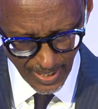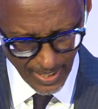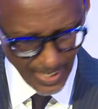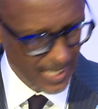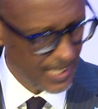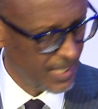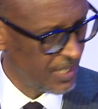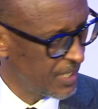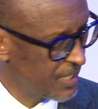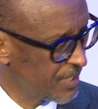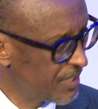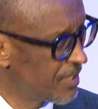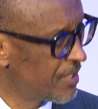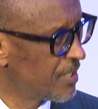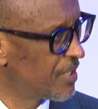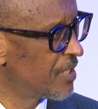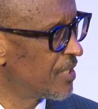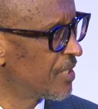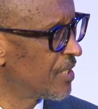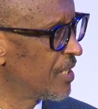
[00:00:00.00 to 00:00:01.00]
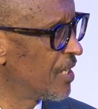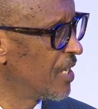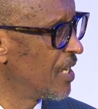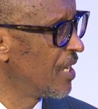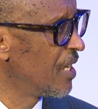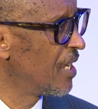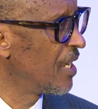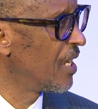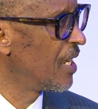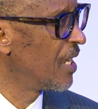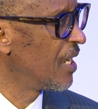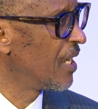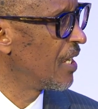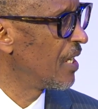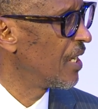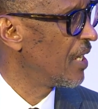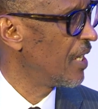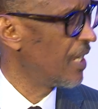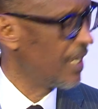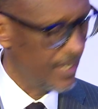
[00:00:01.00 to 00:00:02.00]
guidance
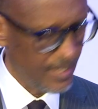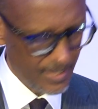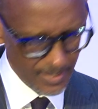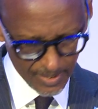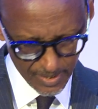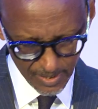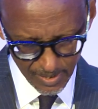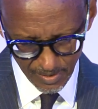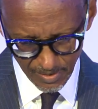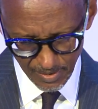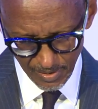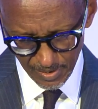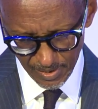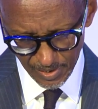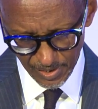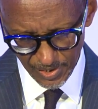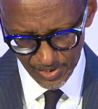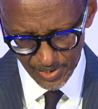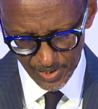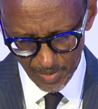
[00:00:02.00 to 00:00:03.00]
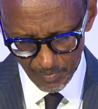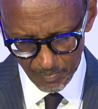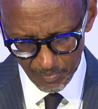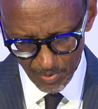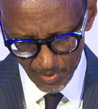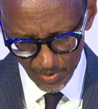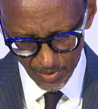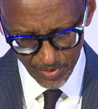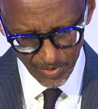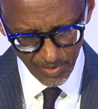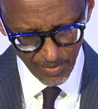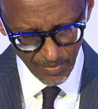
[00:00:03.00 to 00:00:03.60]
and support